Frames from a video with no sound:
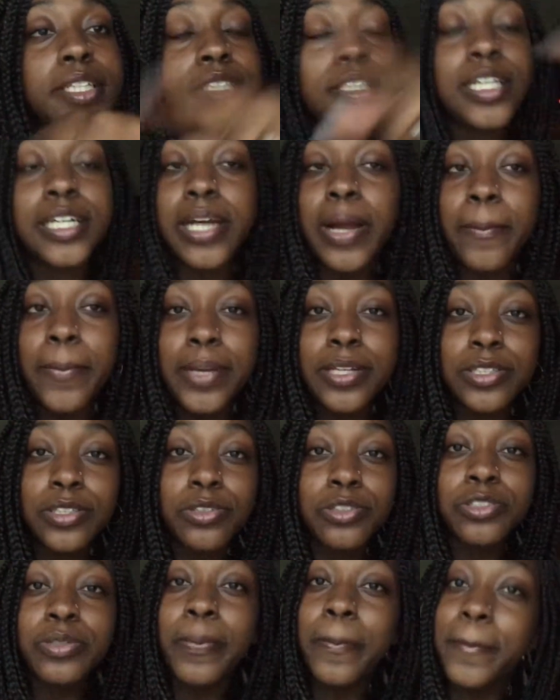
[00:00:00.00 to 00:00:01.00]
Check out my
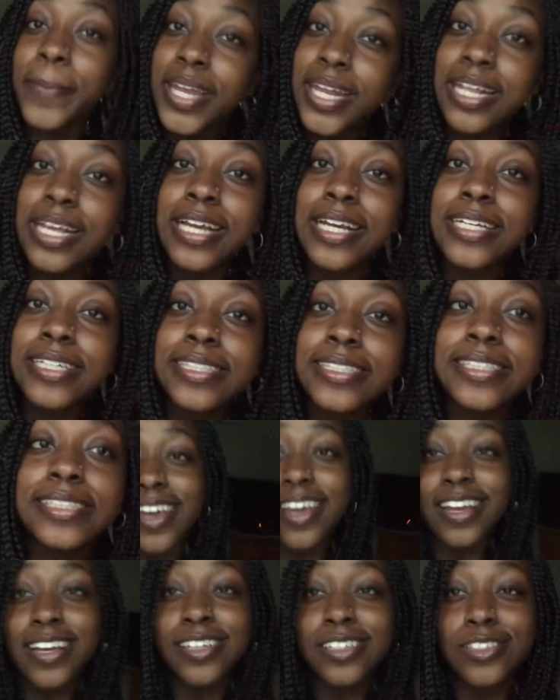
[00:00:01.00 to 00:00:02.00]
social medias.
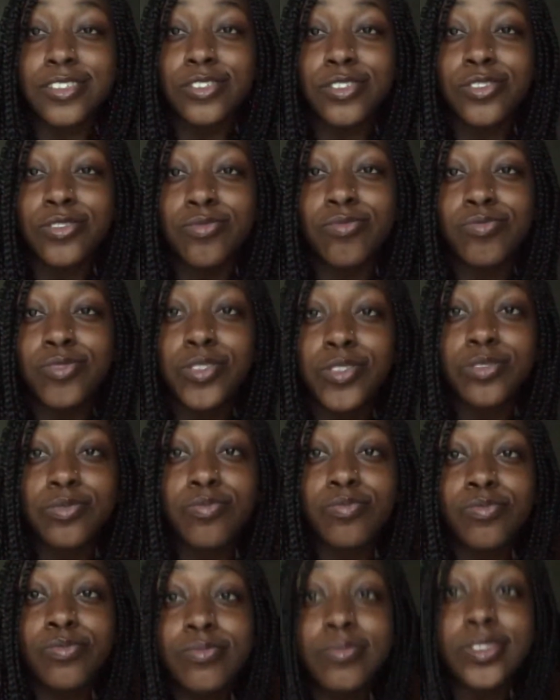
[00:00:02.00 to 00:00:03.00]
And
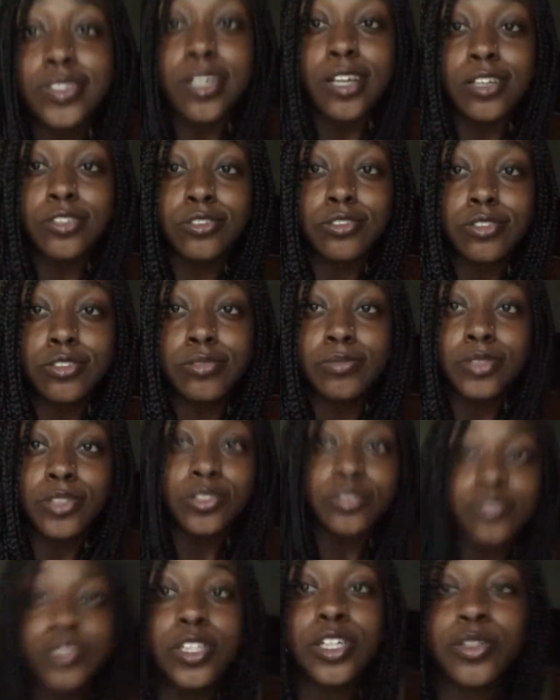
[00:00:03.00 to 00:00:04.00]
I'll see you in the
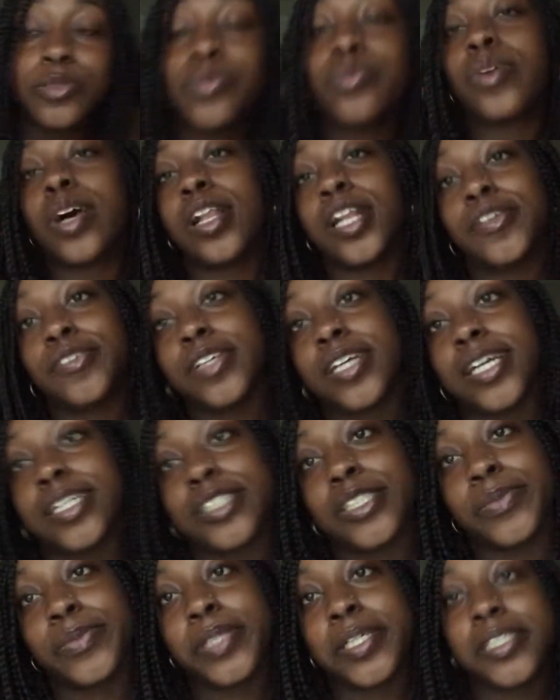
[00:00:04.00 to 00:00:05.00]
next video. I love you guys
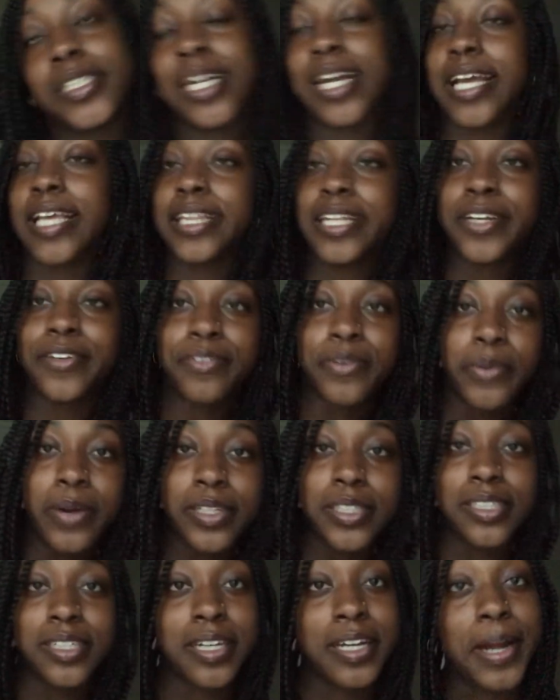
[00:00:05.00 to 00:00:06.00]
so much. And thank you for
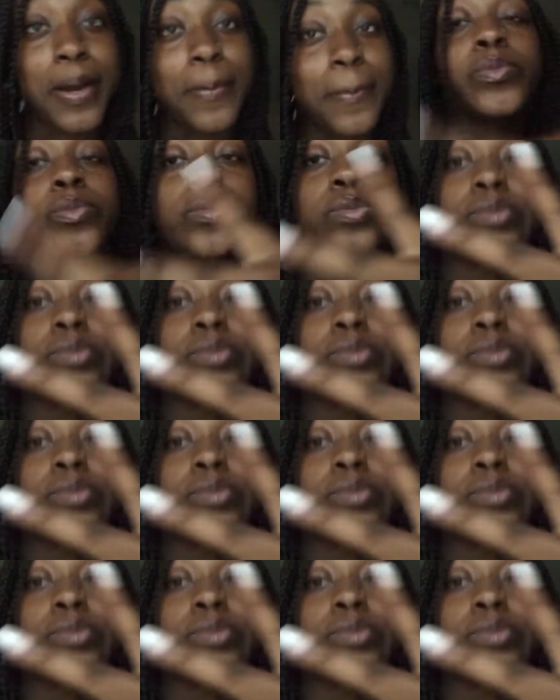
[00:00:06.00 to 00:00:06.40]
watching again.